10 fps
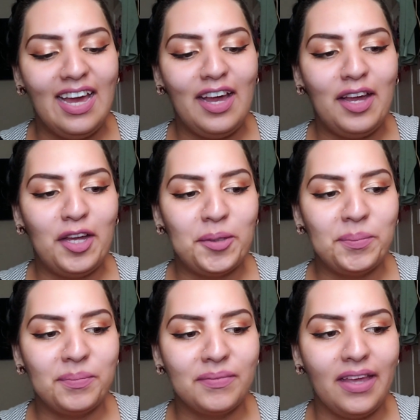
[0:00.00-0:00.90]

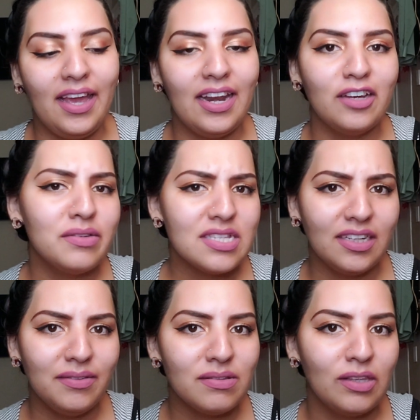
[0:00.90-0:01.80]
And I always
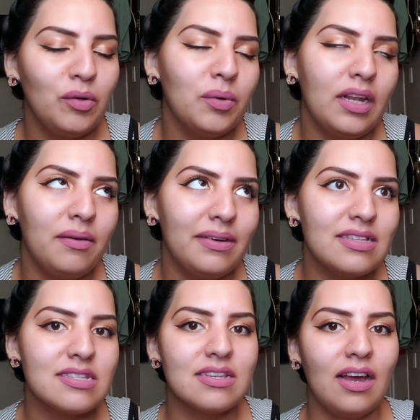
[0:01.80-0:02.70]
thought he was cute
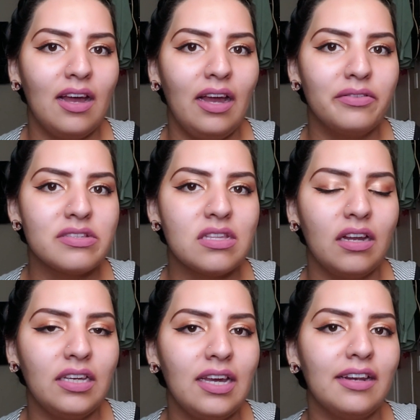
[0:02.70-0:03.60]
anyways. I always
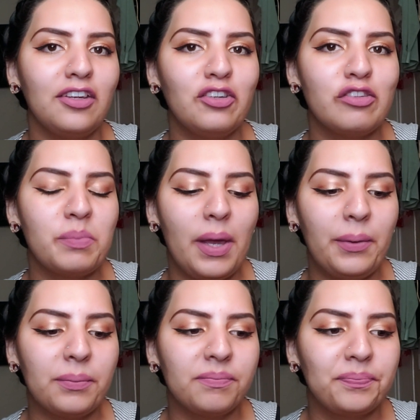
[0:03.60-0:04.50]
thought he had a cute
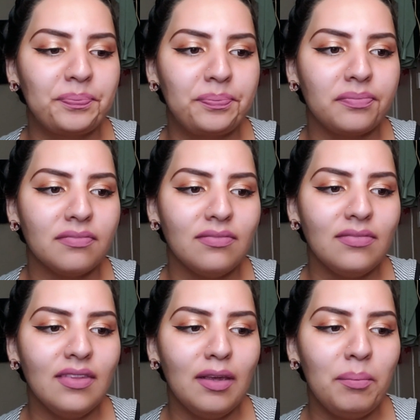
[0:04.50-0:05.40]
smile,
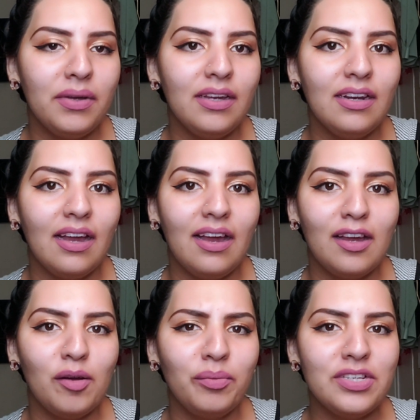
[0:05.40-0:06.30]

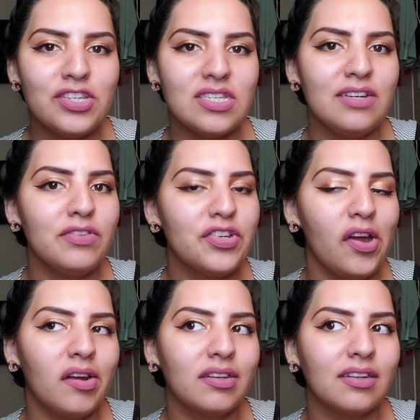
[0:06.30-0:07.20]
but we just never
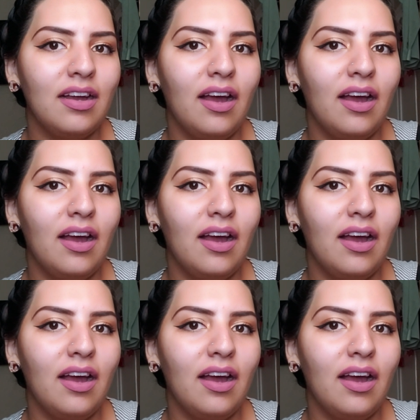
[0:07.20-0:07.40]
talked.